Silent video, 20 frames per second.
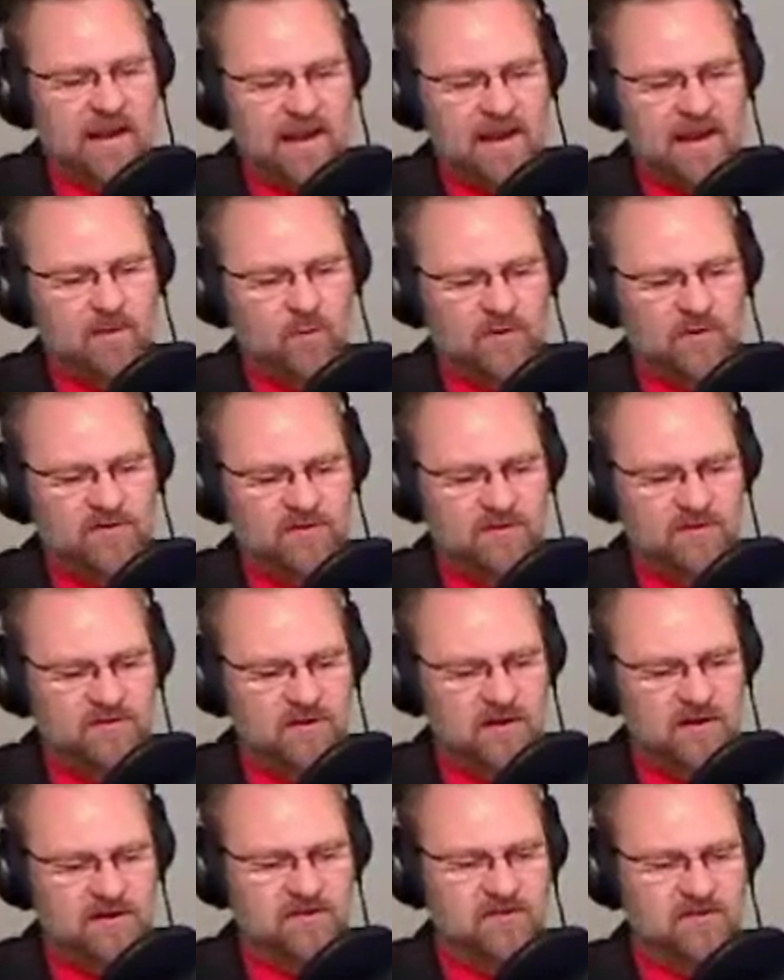And what she's
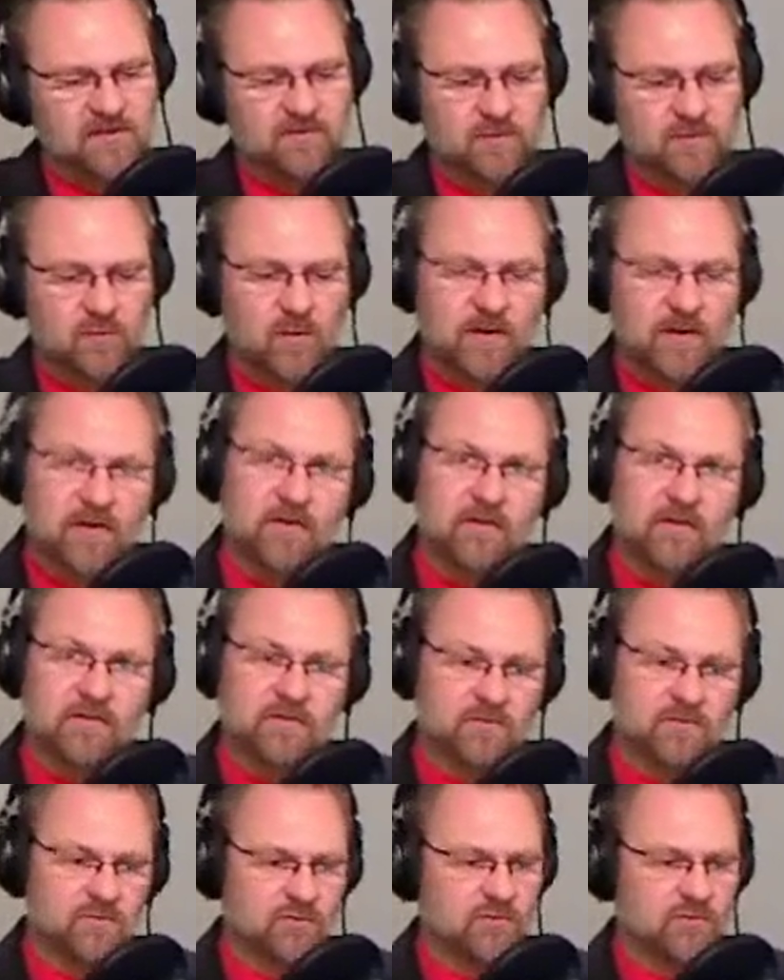done is, if you want
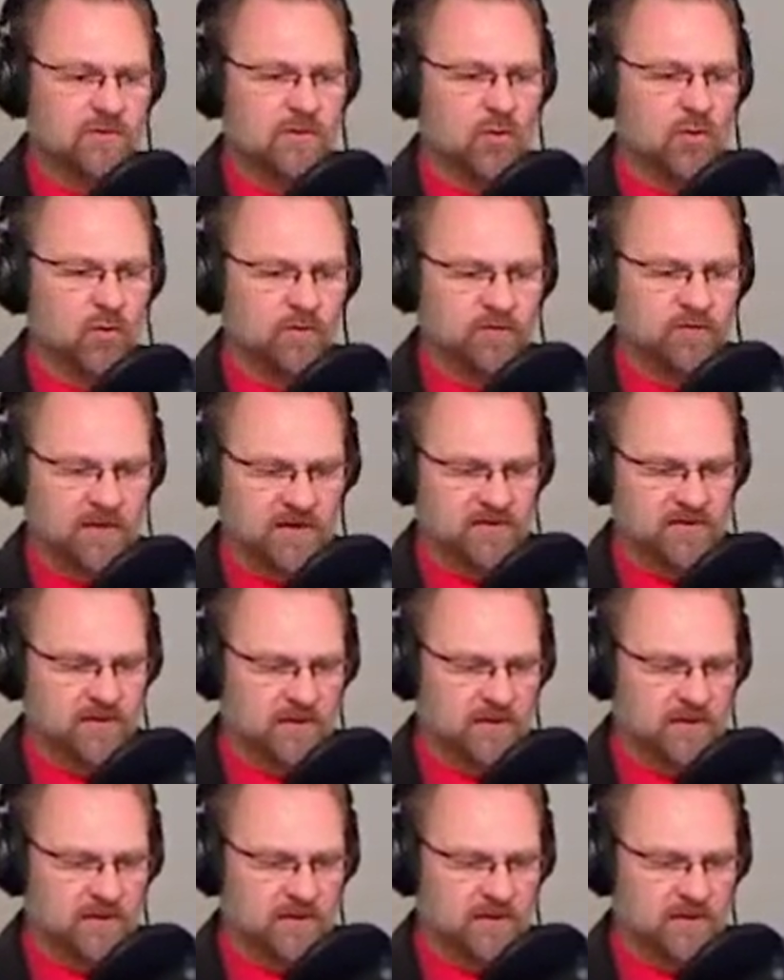to do the Go Fish,